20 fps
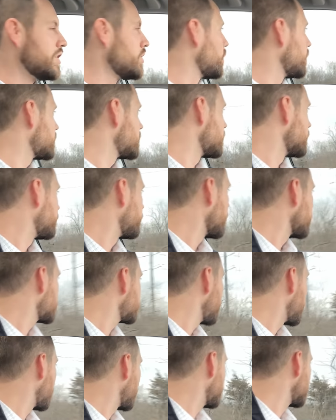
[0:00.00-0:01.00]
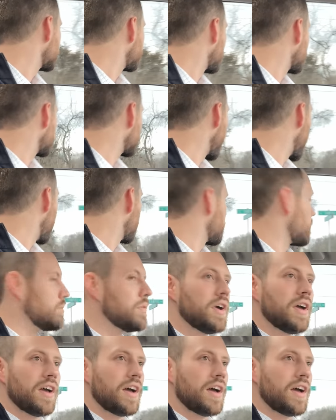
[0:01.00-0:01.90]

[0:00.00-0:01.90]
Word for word: which is the first song on his first album.